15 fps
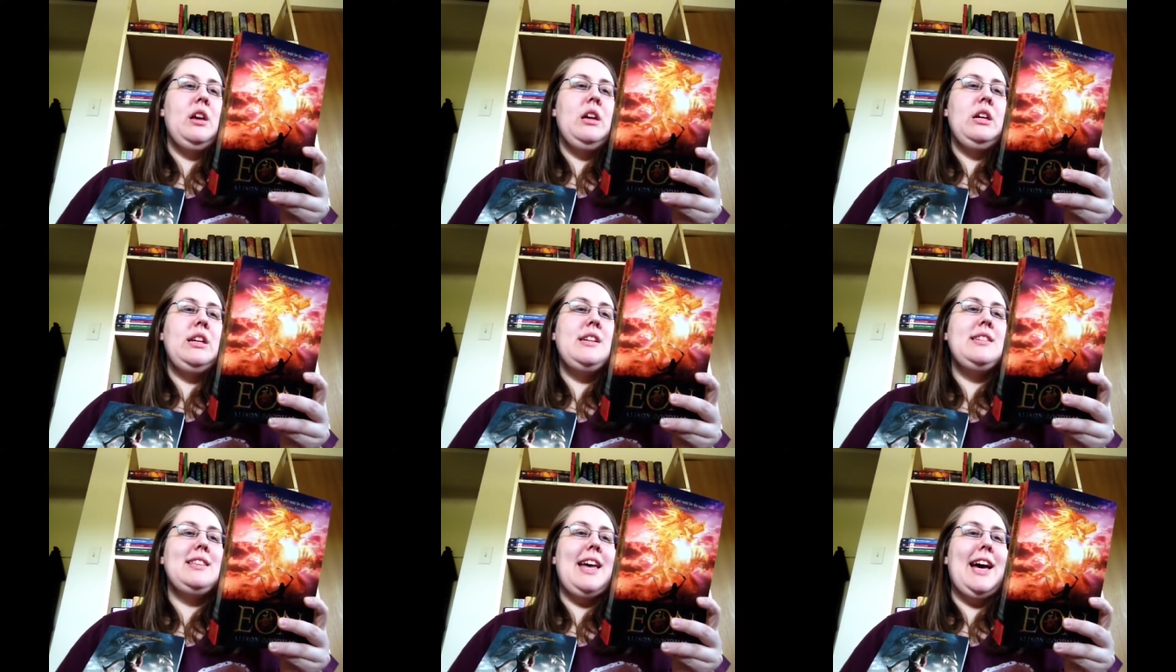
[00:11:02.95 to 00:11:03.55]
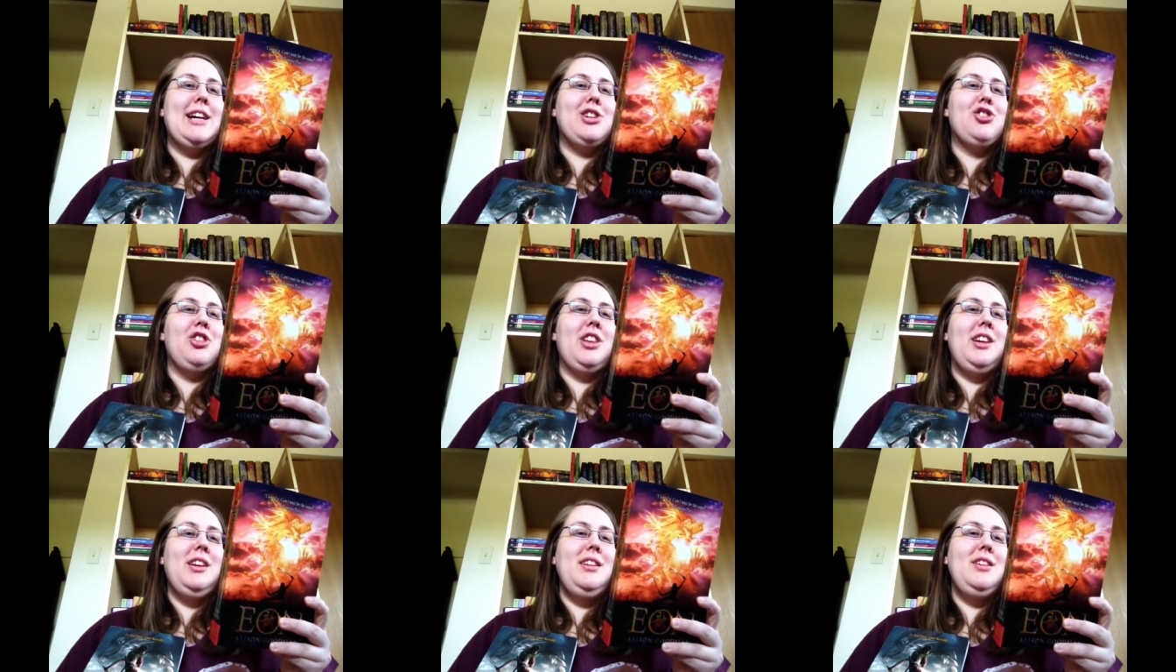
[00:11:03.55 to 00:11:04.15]
He is
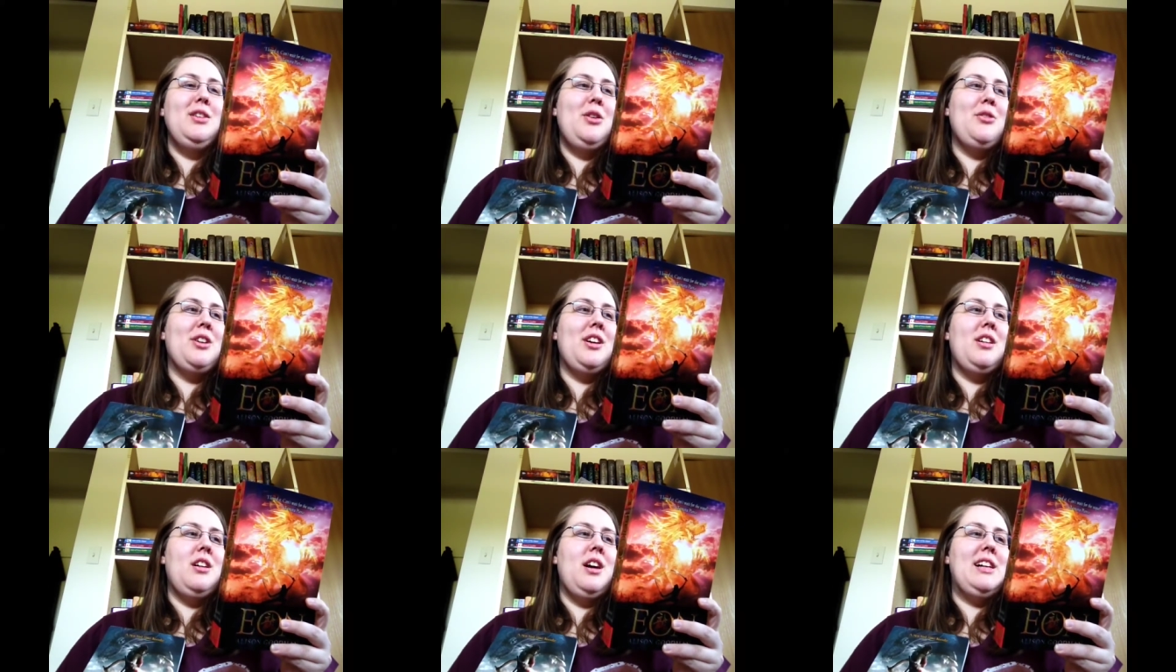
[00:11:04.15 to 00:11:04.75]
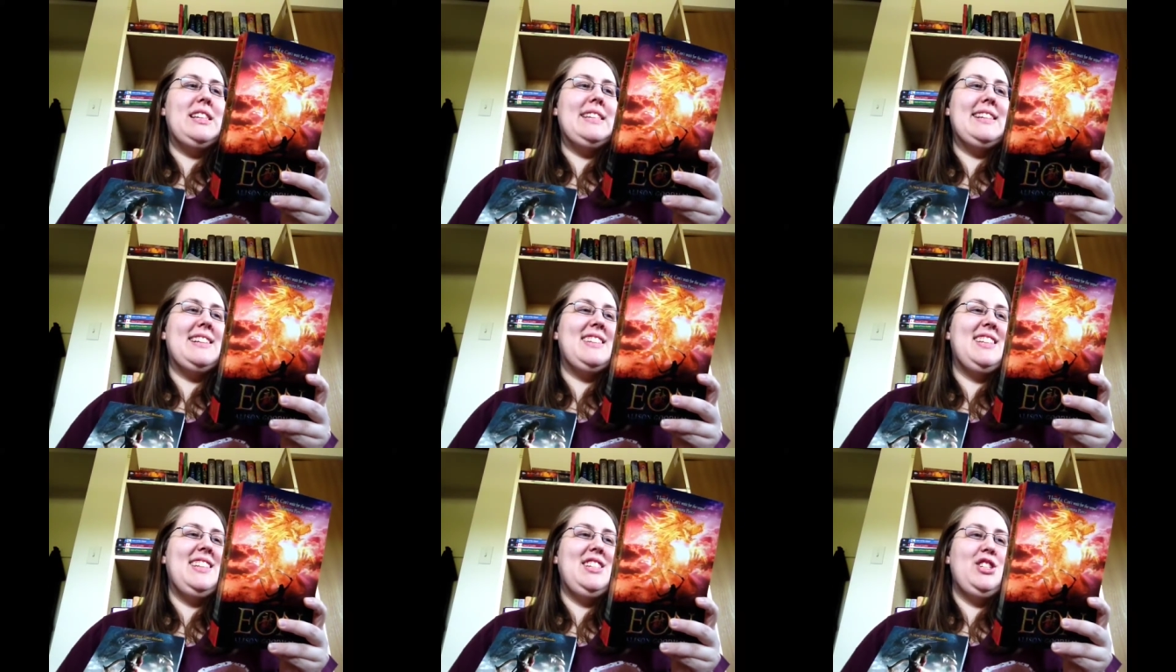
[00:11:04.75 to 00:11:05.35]
actually Iona, a
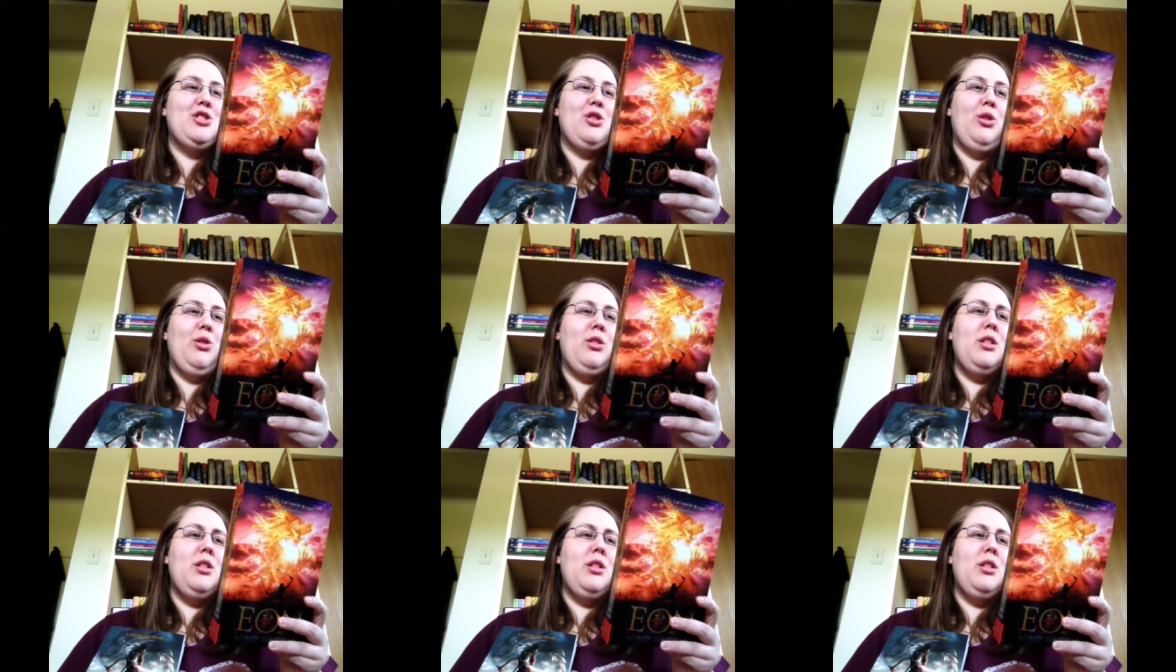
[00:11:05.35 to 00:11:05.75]
16-year-old